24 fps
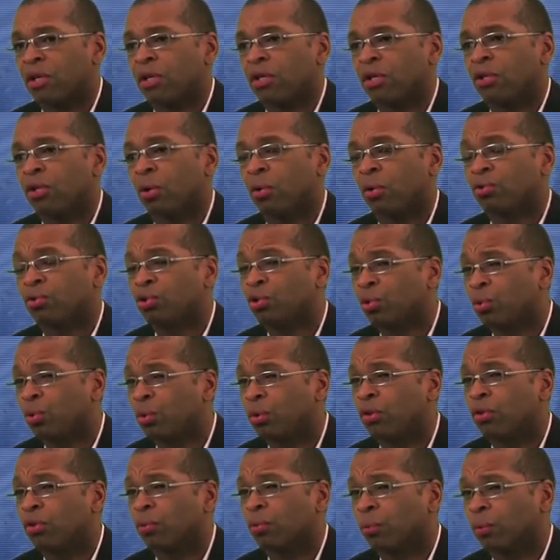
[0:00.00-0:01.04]
go two
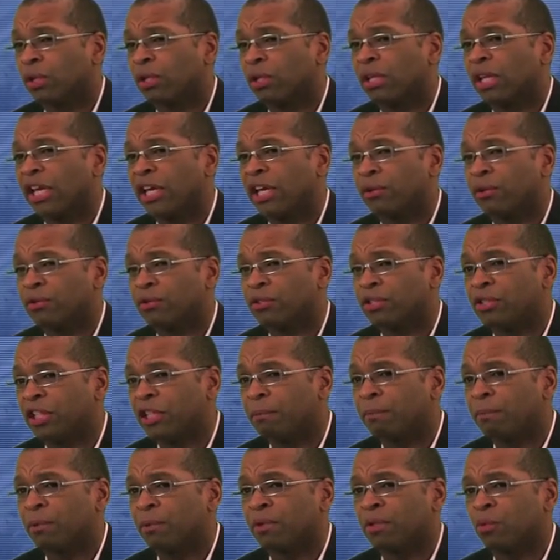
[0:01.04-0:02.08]
and three layers
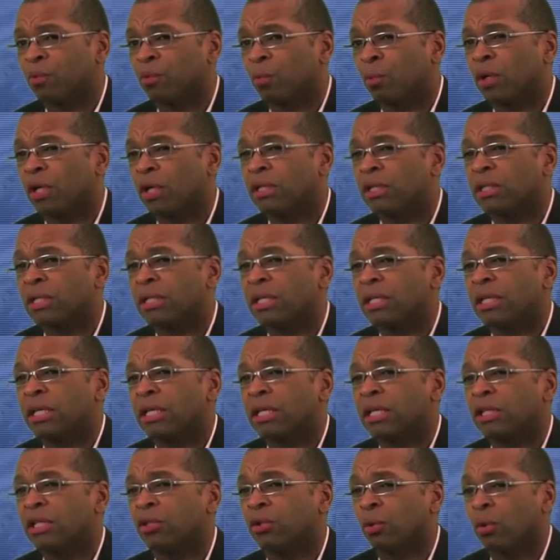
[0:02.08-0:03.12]
deeper than what
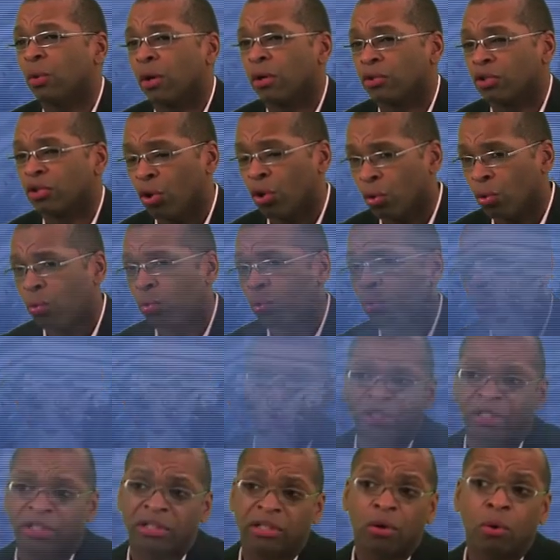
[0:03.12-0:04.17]
you are told.
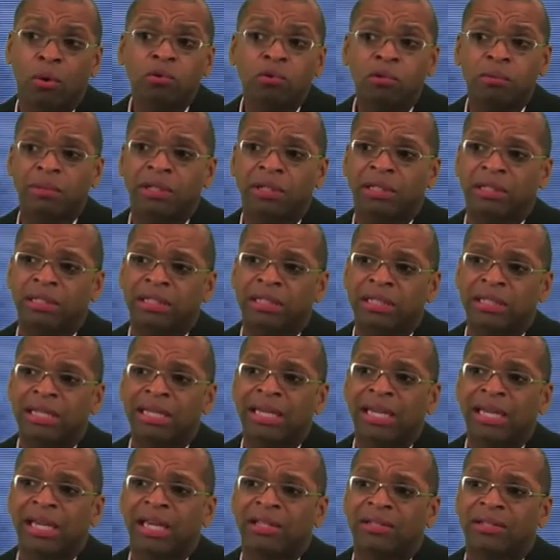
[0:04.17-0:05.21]
Ultimately,
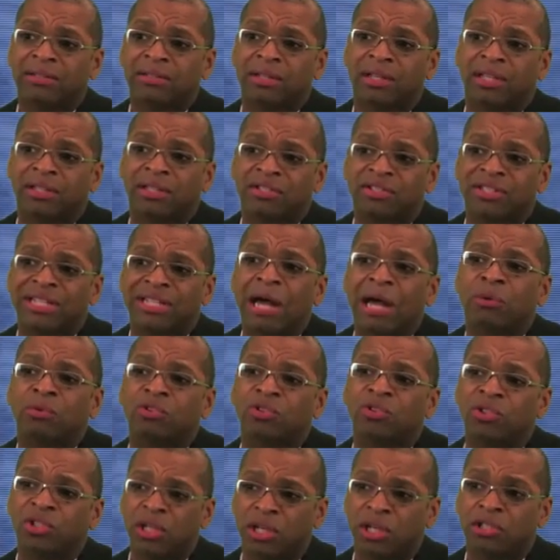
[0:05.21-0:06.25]
it's
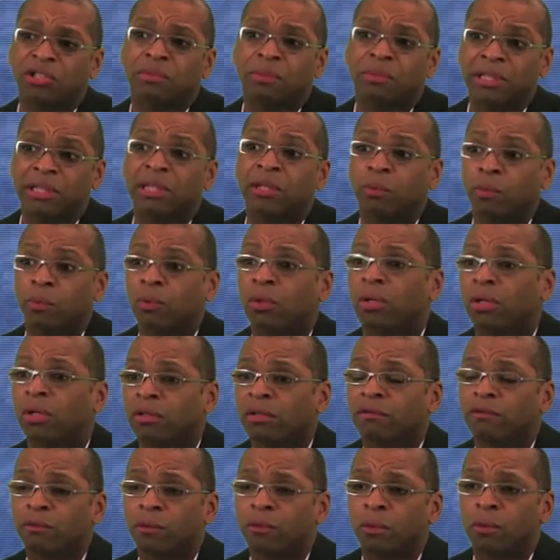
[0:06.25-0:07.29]
sound judgment that we're
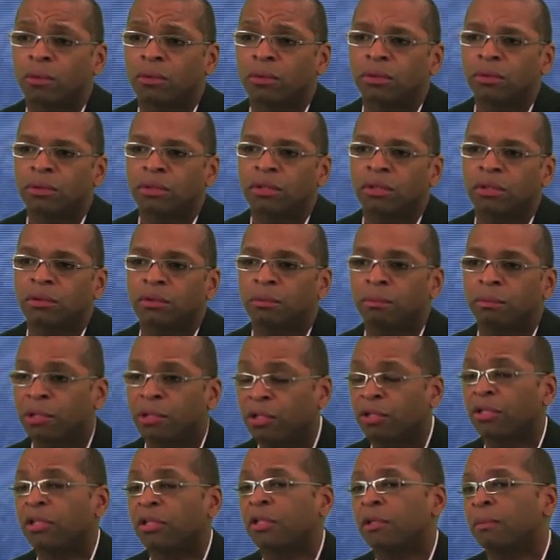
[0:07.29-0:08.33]
looking for, the
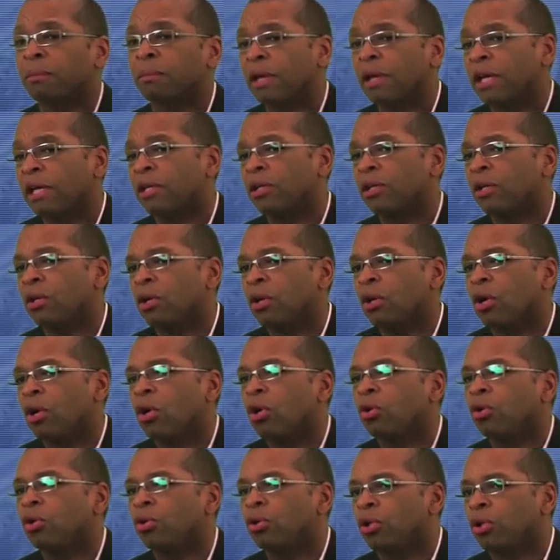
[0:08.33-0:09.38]
ability to make
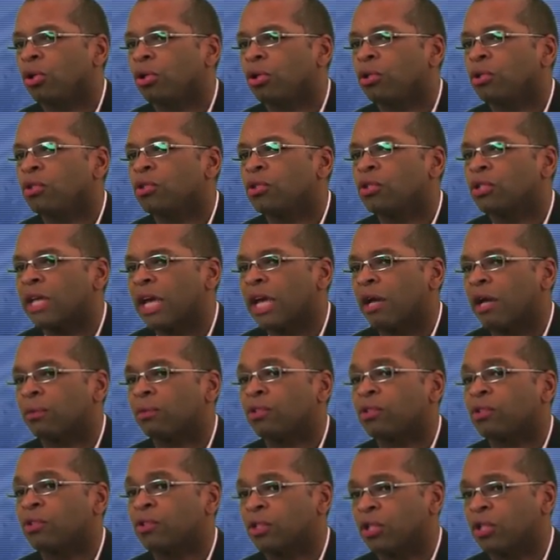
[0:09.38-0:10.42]
good, sound
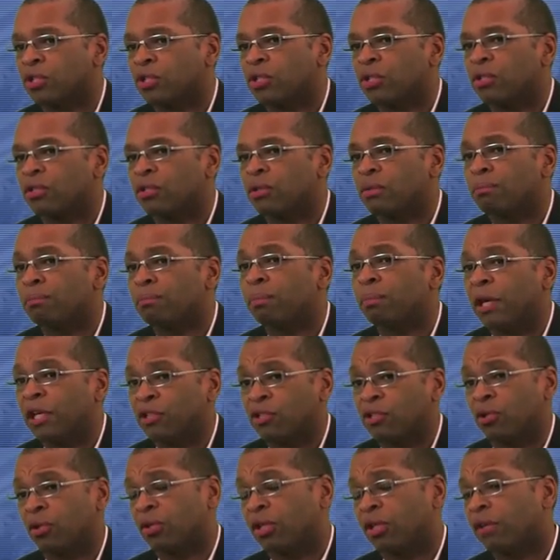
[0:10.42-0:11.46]
decisions
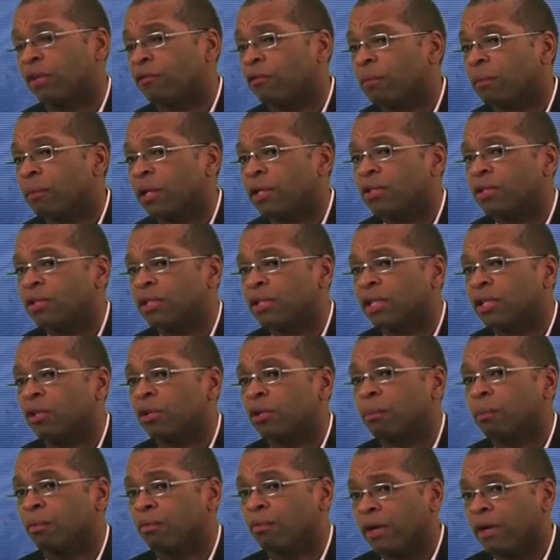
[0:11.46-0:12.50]
based on the information that
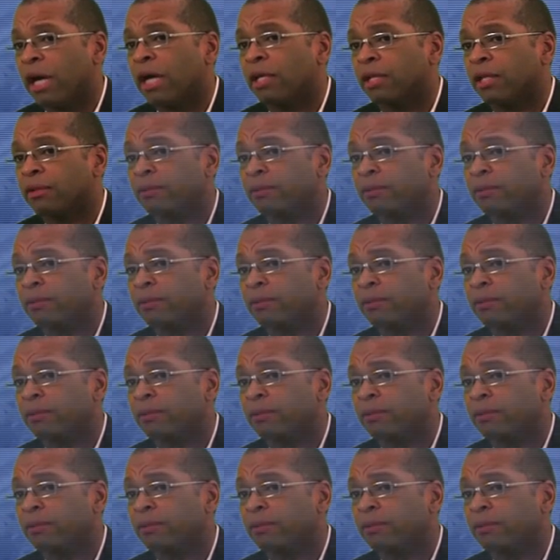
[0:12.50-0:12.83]
you're provided.